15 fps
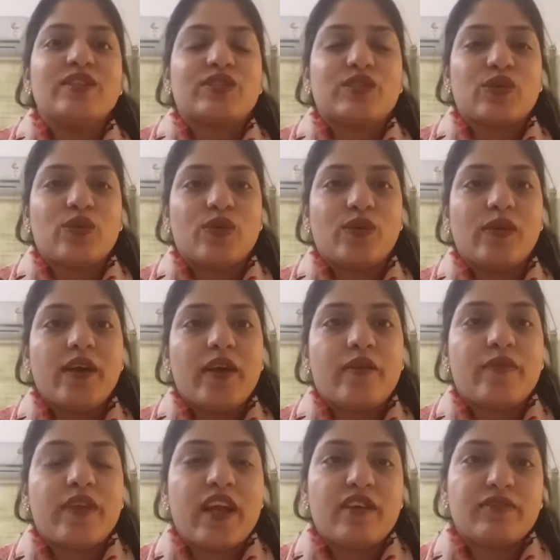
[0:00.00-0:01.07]
So
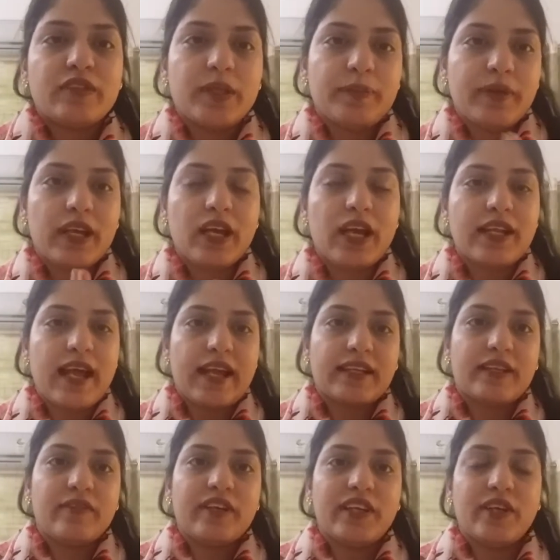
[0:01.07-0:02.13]
we are flipping our
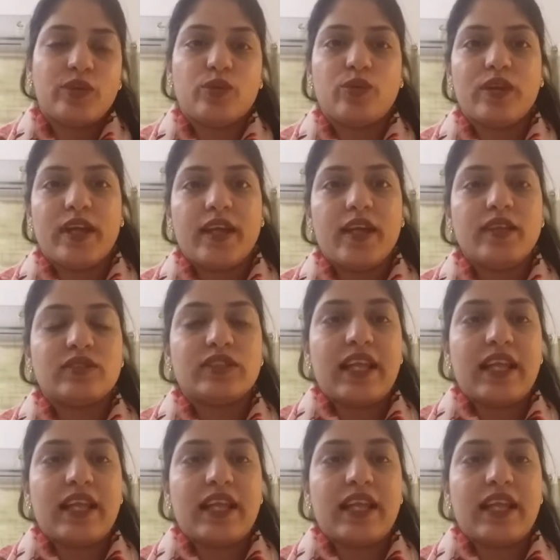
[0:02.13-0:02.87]
activity today.